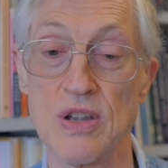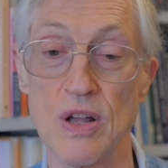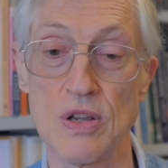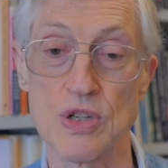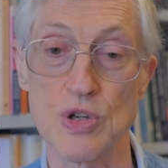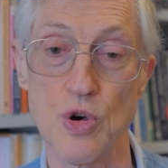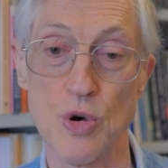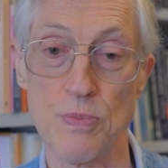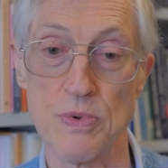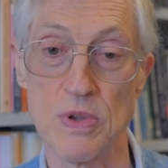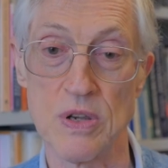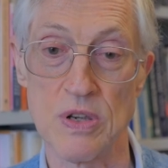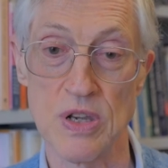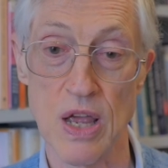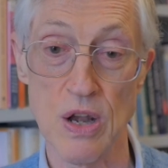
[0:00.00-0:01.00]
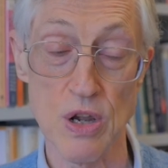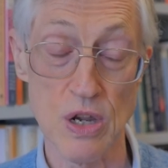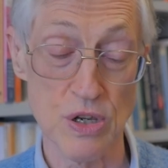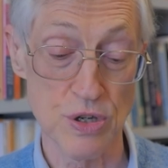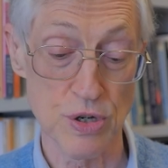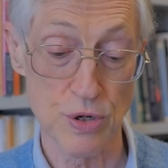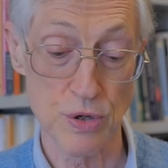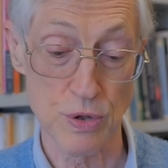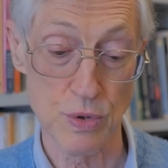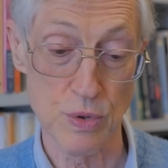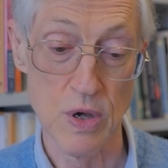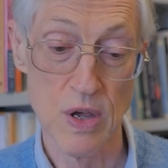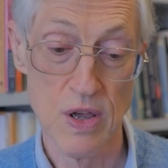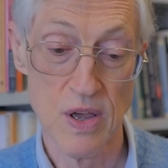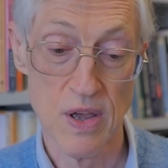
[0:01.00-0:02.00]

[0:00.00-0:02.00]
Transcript: telescope intended to